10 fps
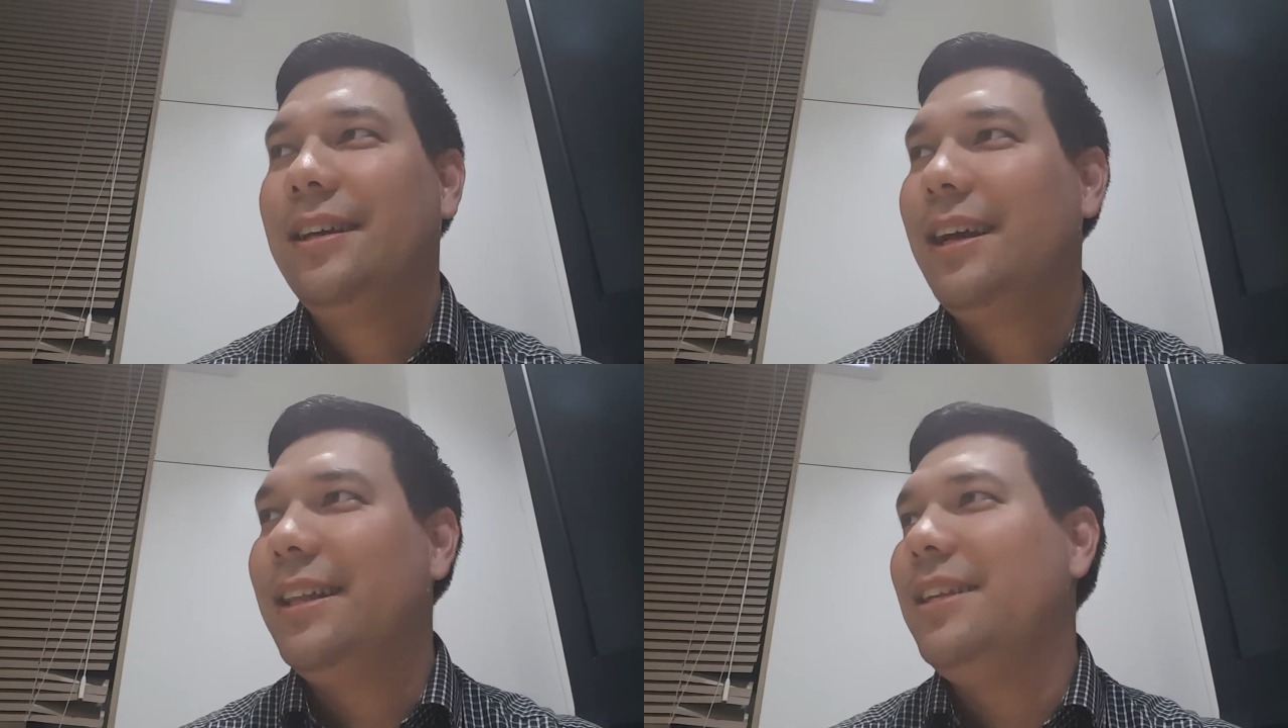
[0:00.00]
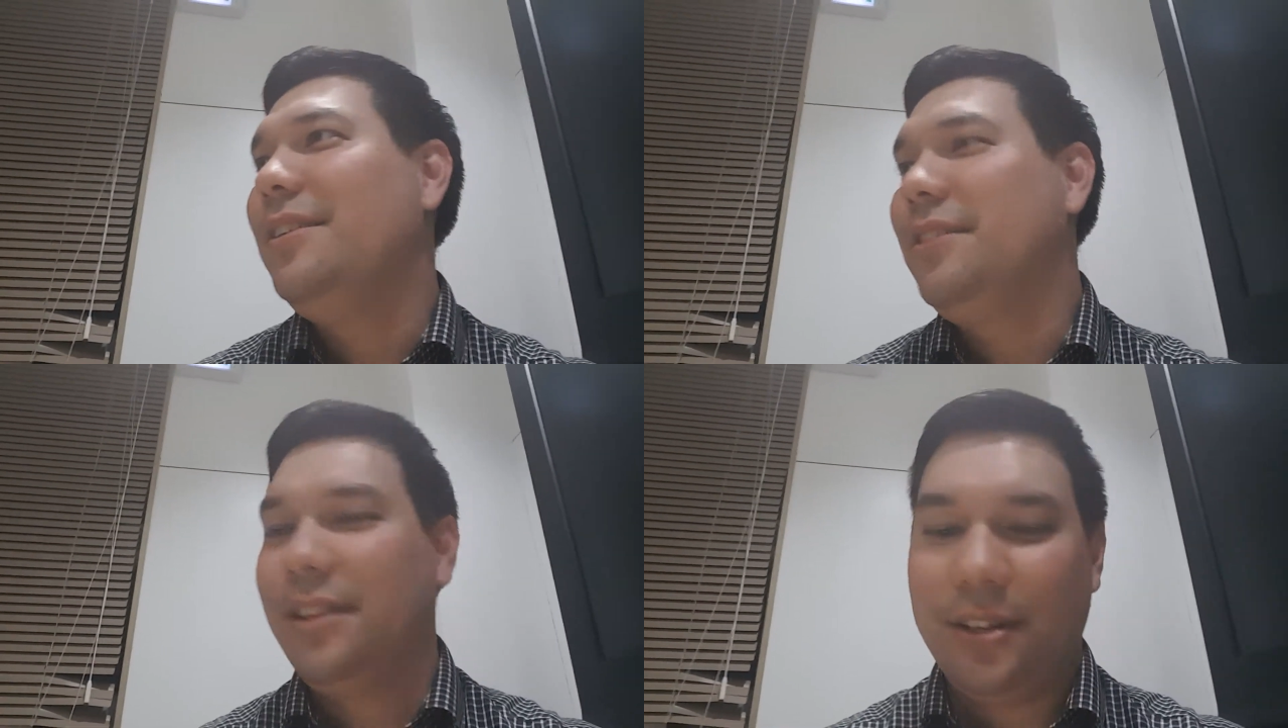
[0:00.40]
And then
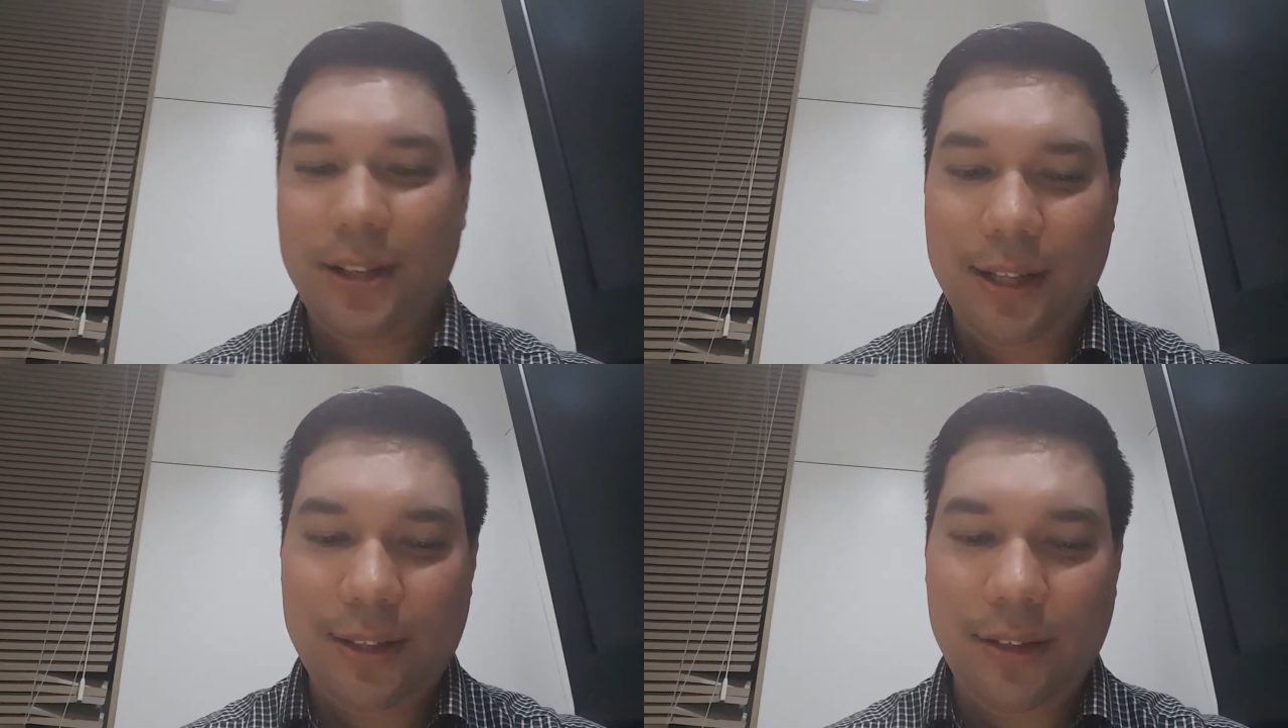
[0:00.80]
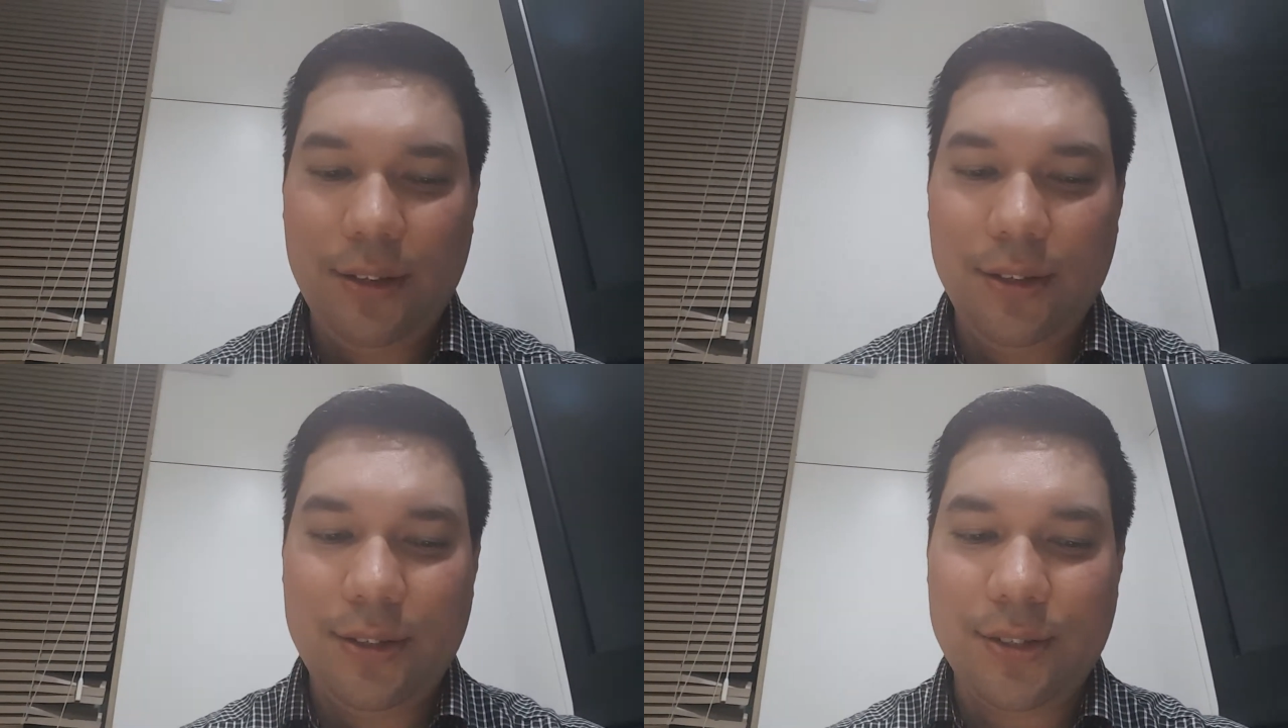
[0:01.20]

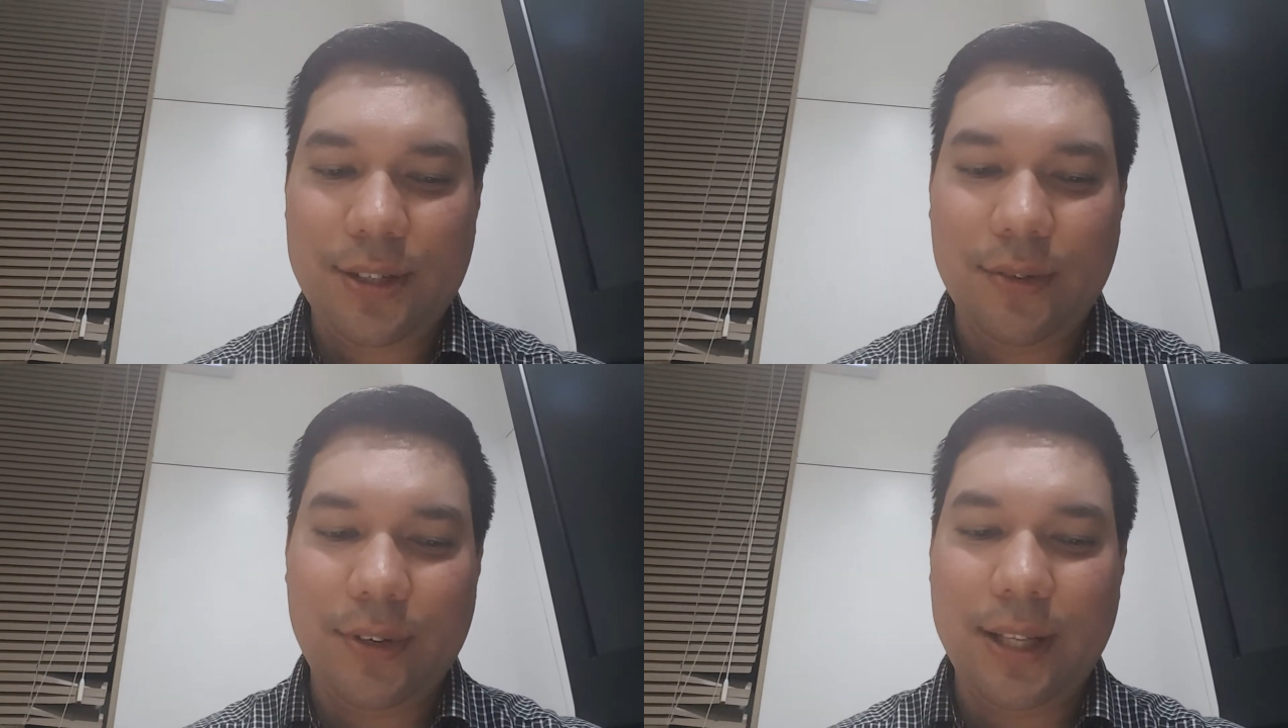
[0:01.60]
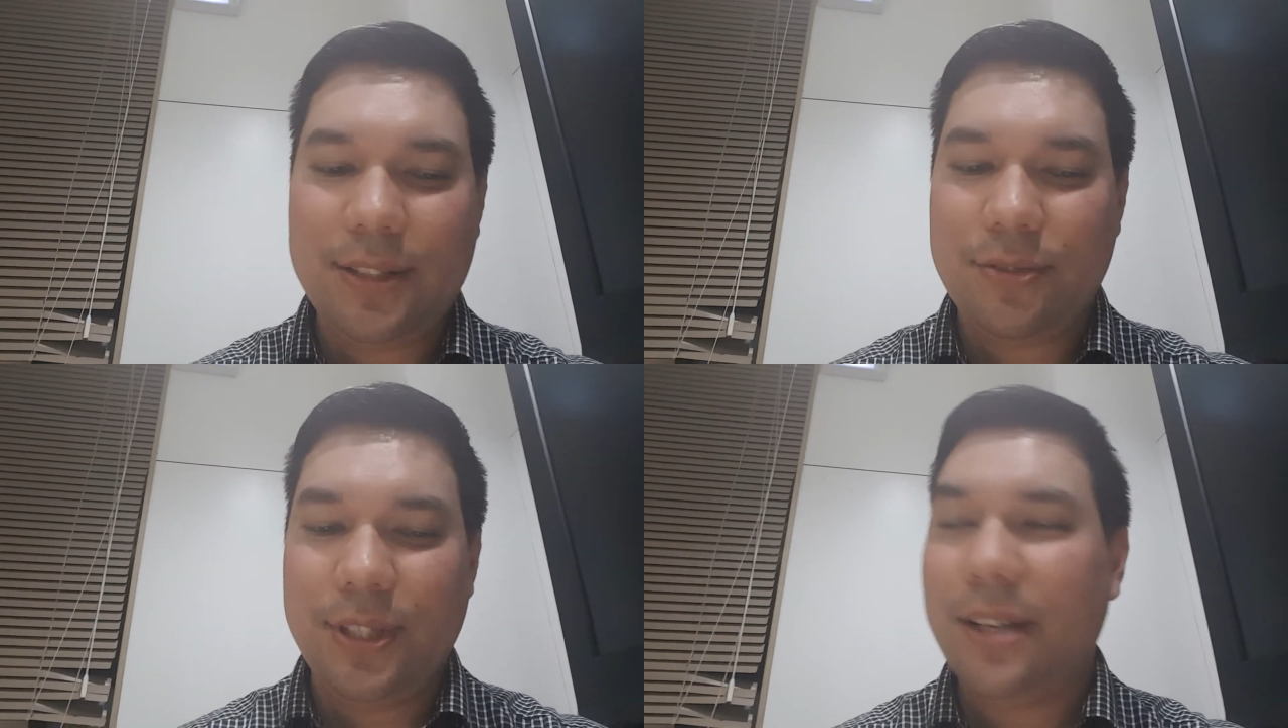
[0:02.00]
you just say, well,
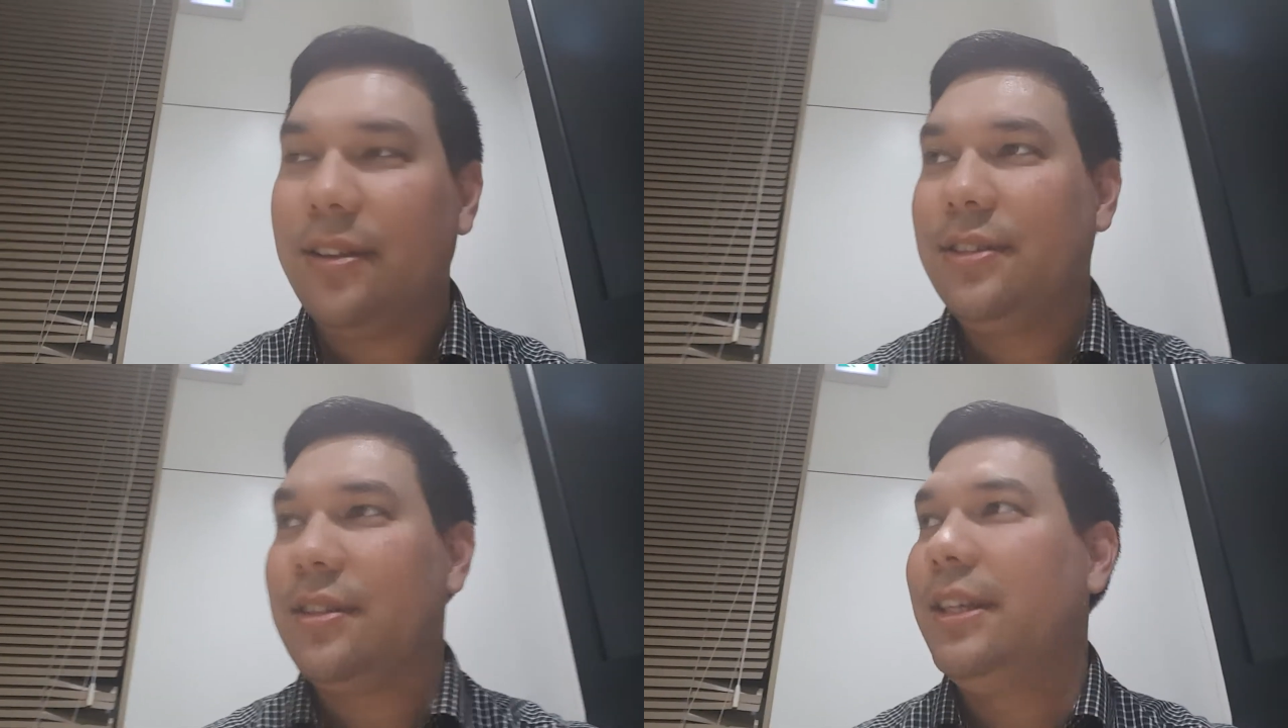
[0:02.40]
that's ridiculously